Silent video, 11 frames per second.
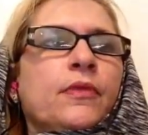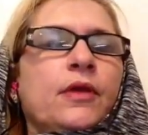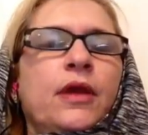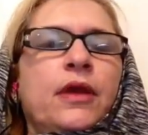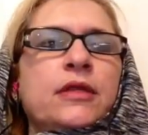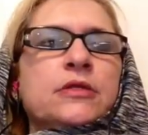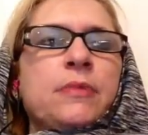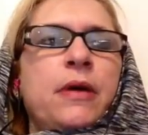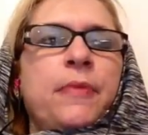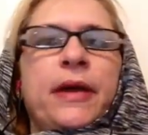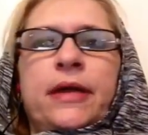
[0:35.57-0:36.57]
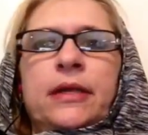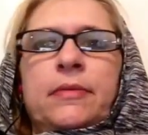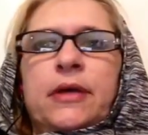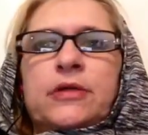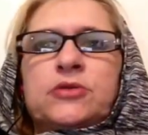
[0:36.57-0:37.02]
and it's my pain and
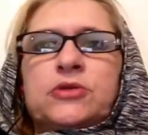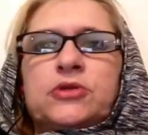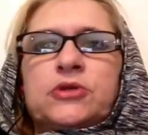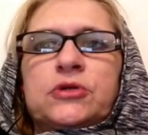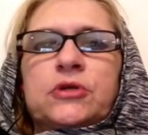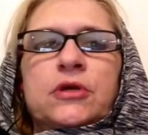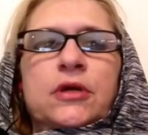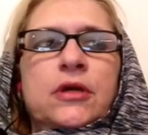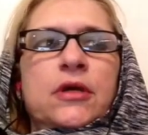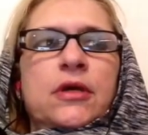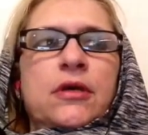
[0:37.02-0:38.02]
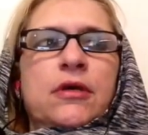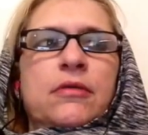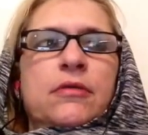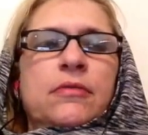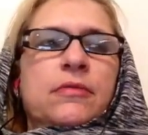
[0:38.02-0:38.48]
my torture.
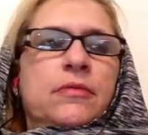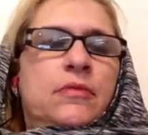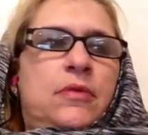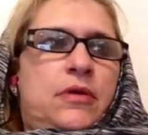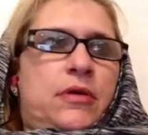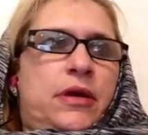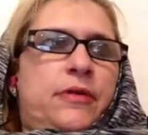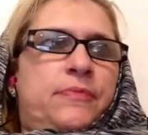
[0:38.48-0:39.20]
Okay.